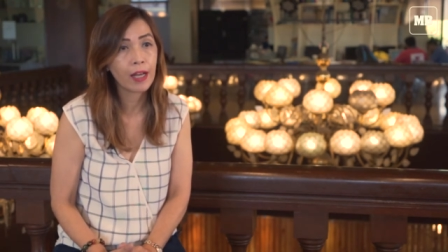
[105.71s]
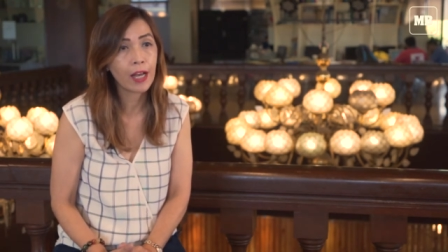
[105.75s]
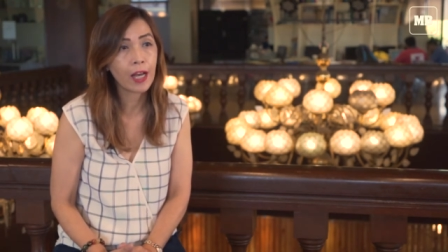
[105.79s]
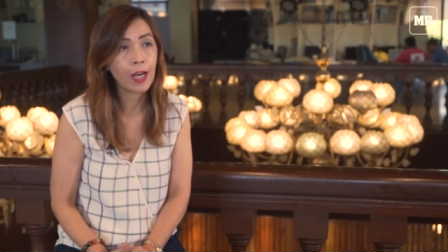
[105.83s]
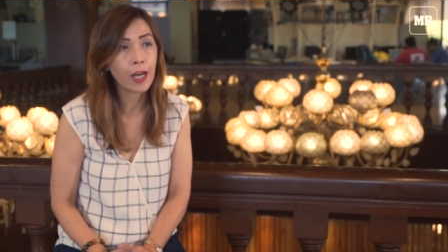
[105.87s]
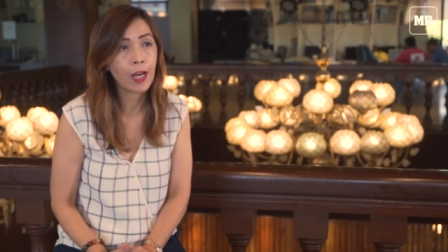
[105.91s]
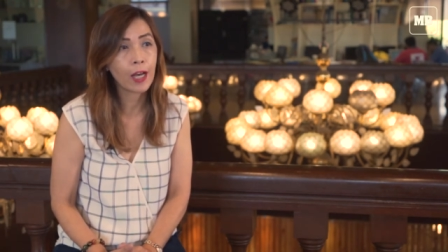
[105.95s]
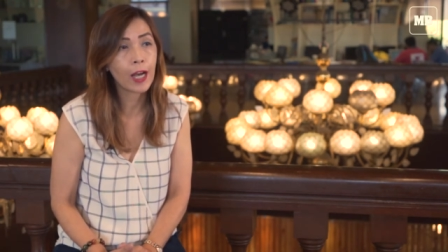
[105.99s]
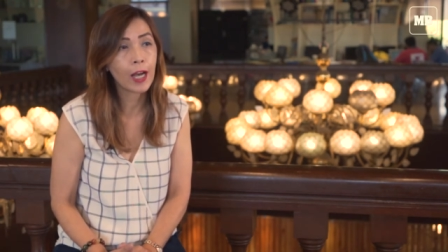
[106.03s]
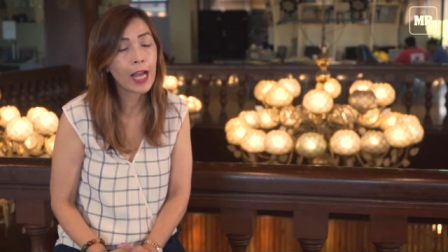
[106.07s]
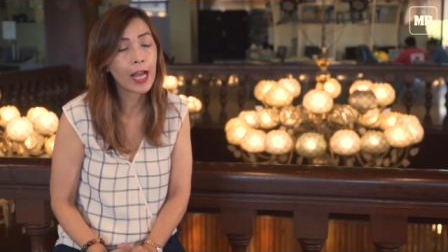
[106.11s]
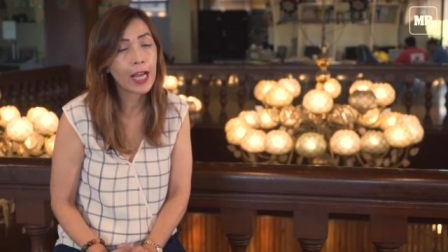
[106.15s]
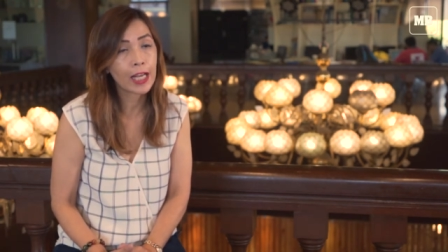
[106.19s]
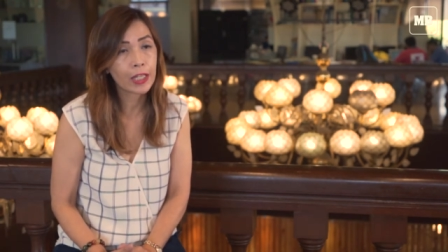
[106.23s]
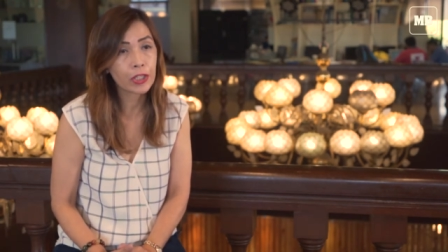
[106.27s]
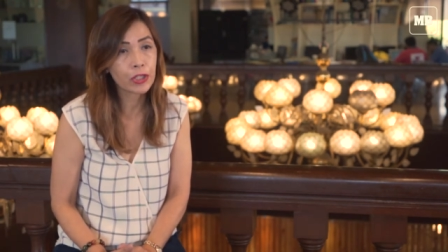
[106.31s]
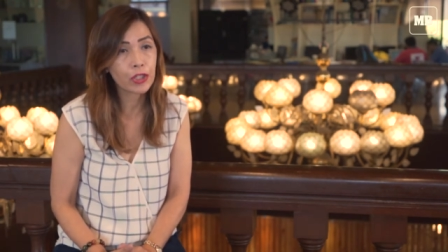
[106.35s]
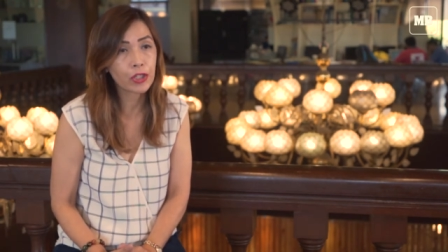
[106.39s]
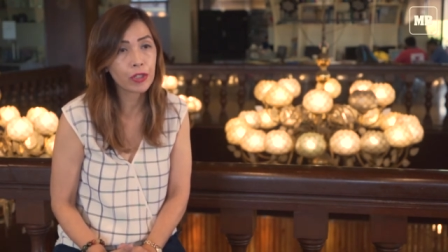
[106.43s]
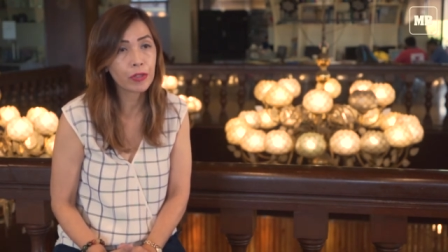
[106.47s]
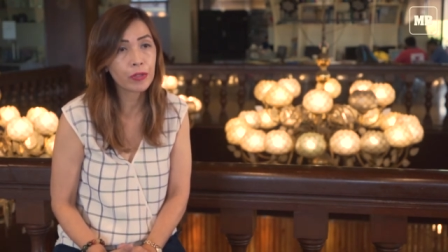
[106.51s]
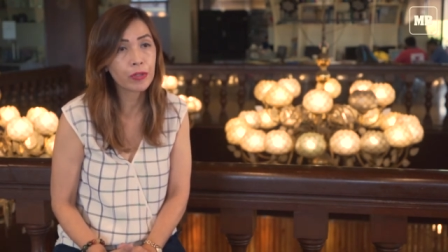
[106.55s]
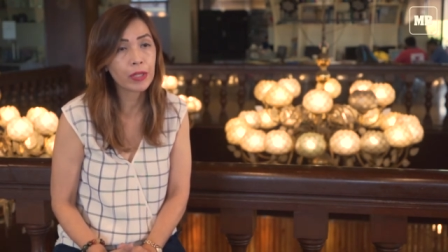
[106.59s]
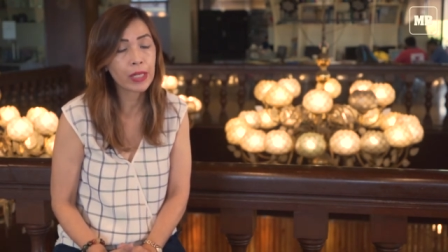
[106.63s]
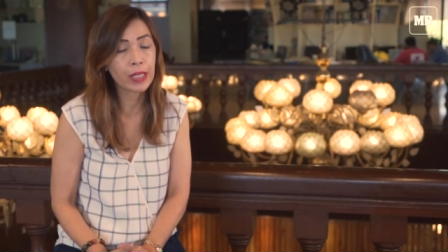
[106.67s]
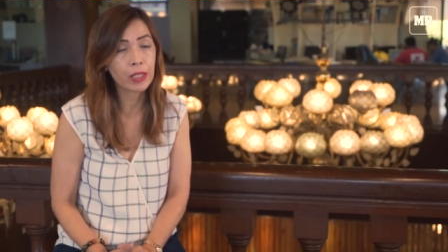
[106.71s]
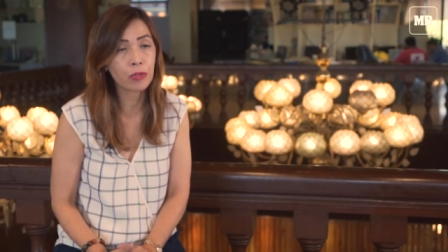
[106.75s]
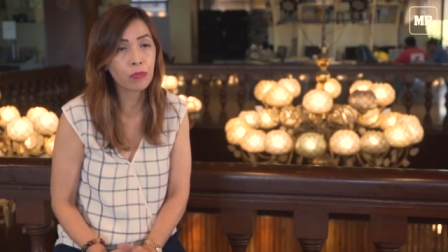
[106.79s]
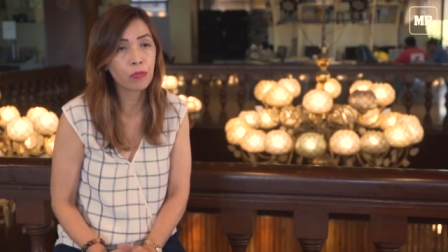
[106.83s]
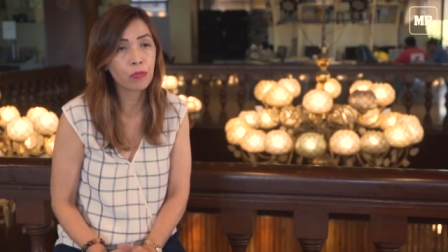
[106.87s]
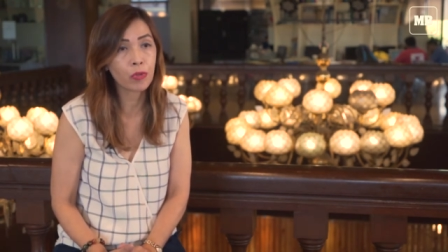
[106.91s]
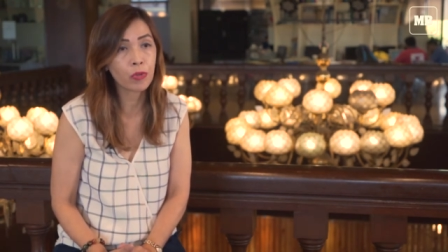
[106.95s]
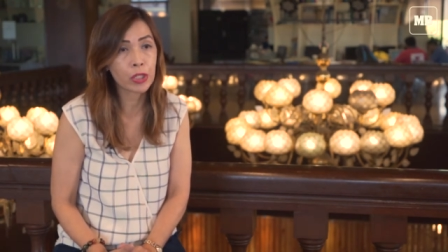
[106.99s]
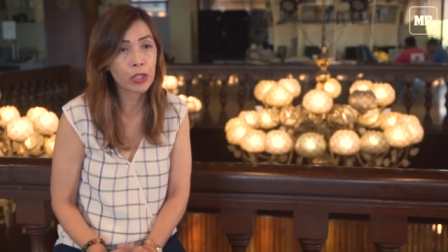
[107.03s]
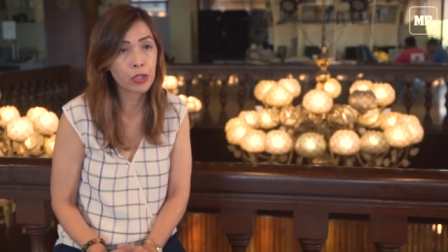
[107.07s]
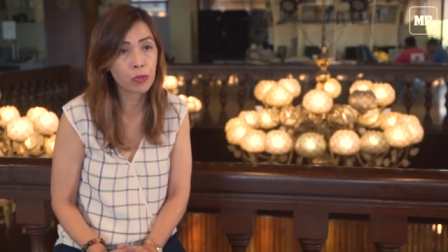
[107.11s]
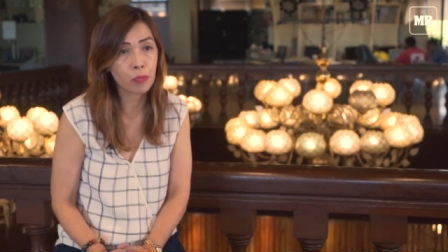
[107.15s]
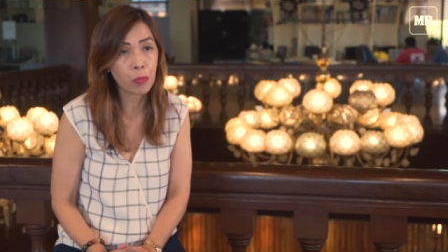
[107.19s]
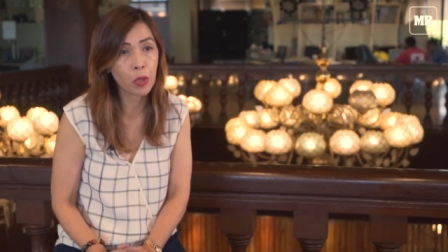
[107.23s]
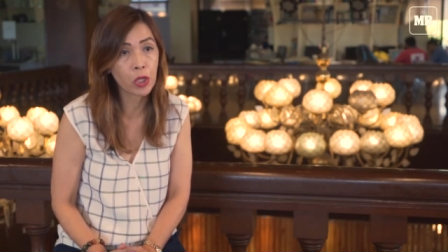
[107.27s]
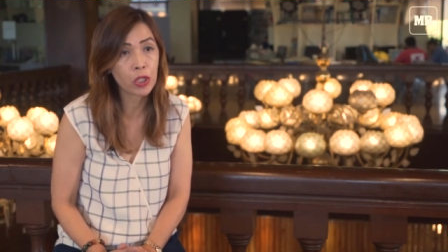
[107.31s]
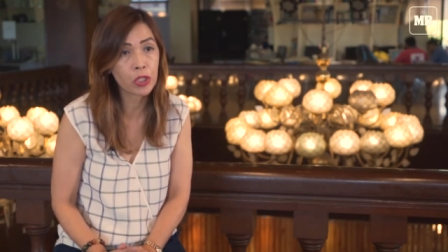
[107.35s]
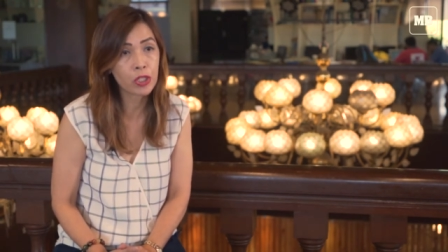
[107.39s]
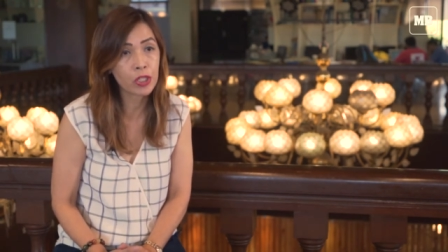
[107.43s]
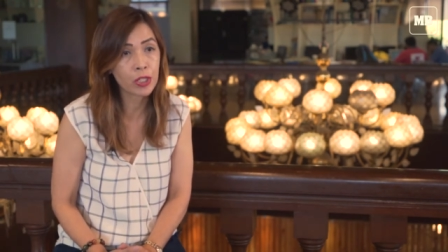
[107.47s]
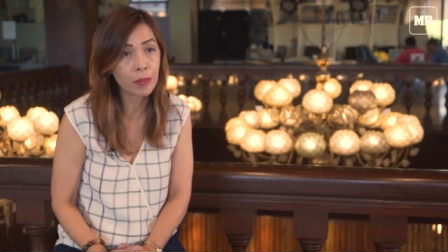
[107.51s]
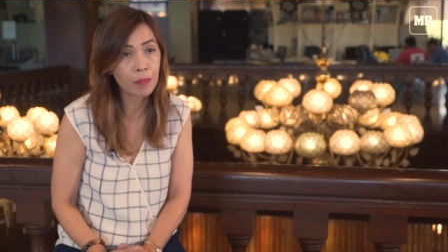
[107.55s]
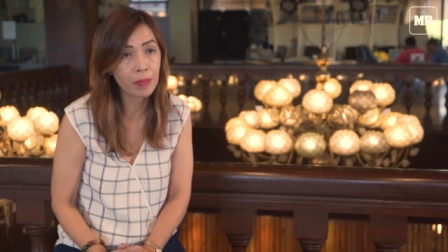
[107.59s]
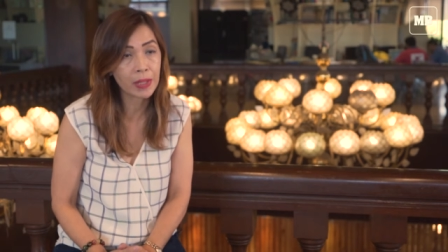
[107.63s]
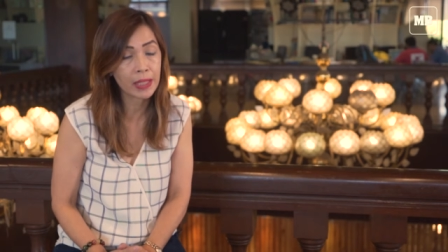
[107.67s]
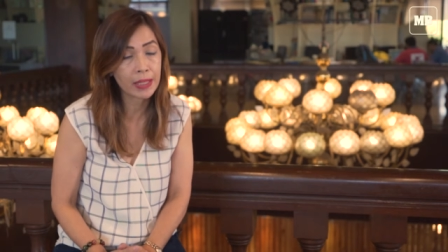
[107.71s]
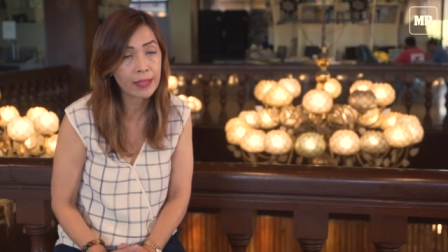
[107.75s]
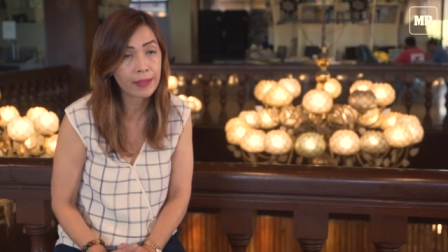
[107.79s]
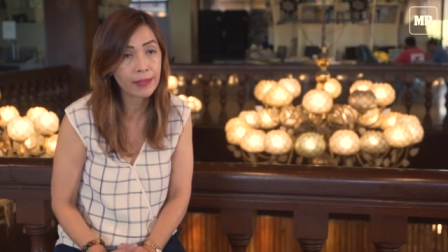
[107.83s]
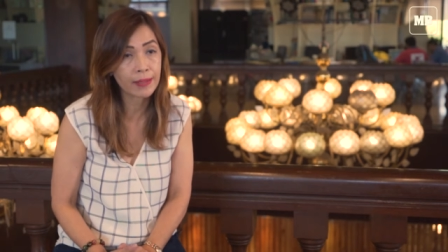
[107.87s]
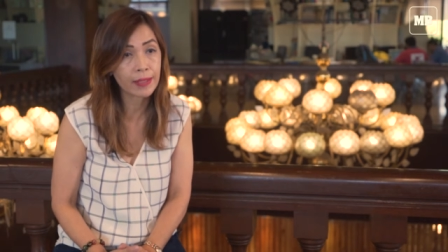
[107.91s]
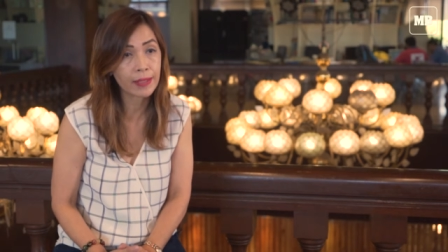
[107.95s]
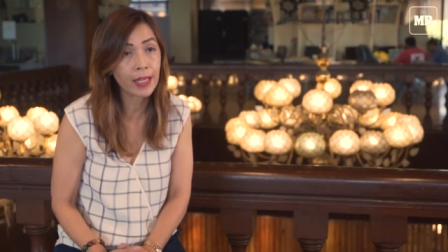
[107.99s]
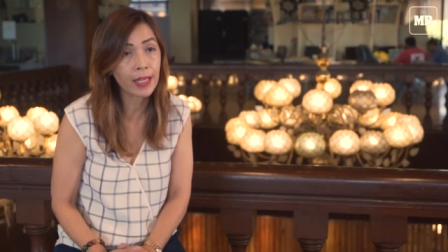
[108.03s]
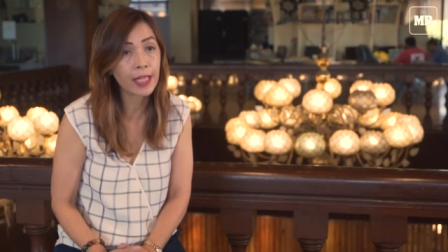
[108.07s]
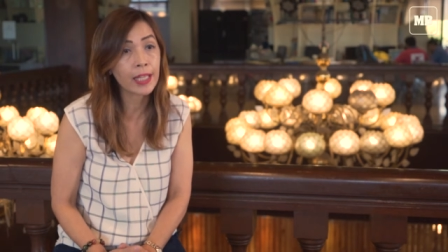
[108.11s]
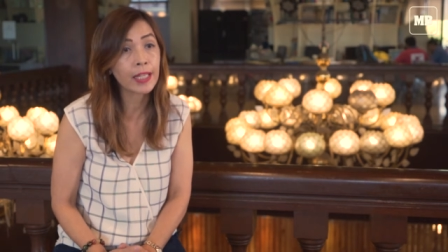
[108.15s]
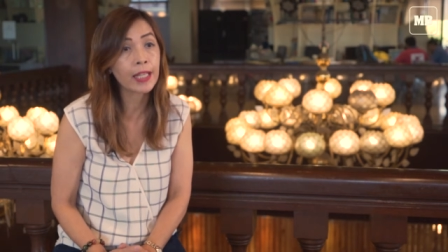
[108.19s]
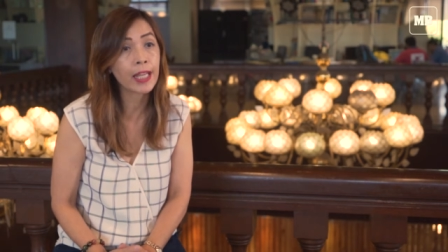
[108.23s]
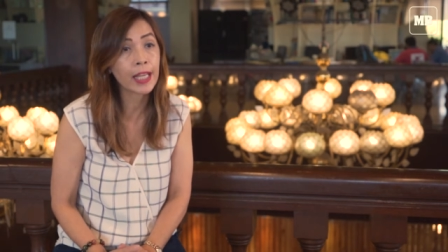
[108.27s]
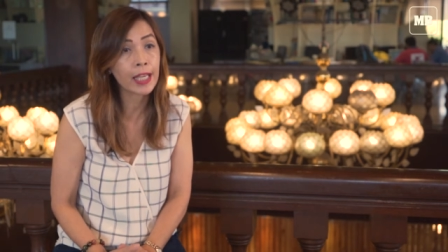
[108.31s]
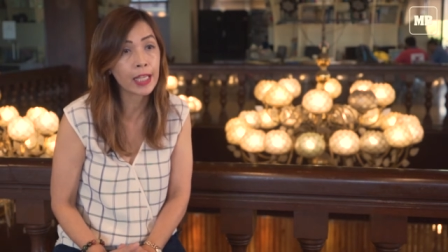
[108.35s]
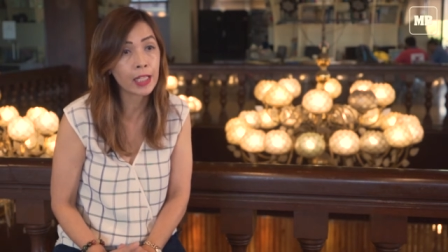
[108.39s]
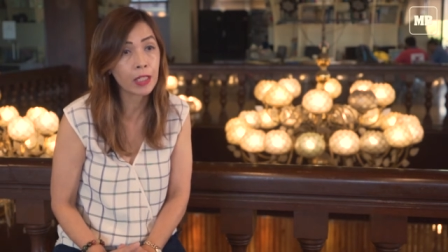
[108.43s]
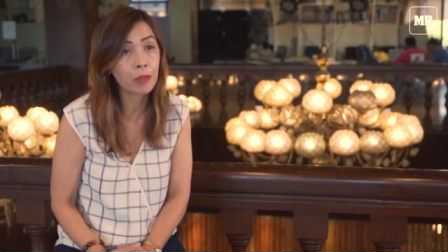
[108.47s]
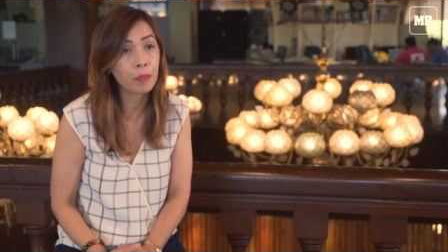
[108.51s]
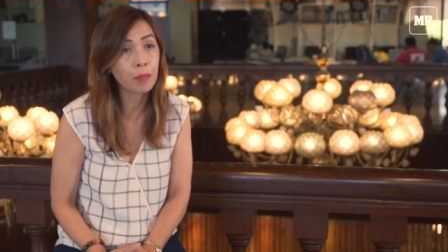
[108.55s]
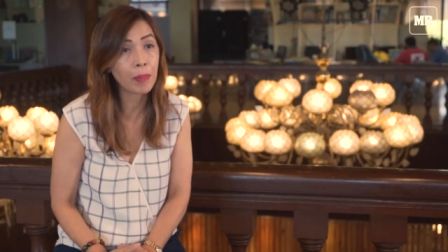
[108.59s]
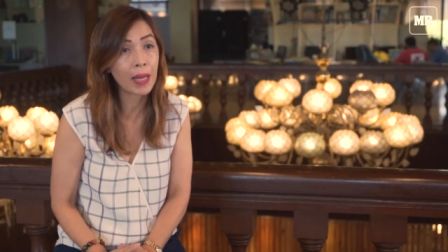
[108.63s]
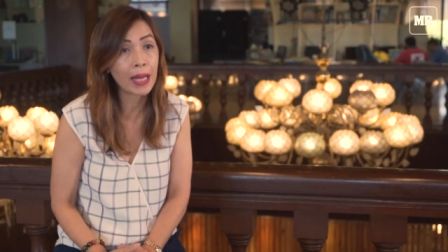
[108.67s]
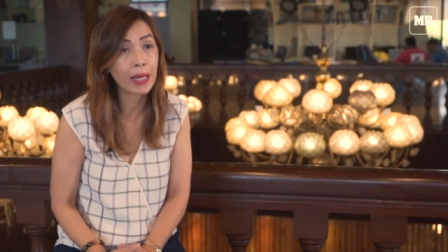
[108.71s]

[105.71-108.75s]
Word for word: uh, action and responsibility and help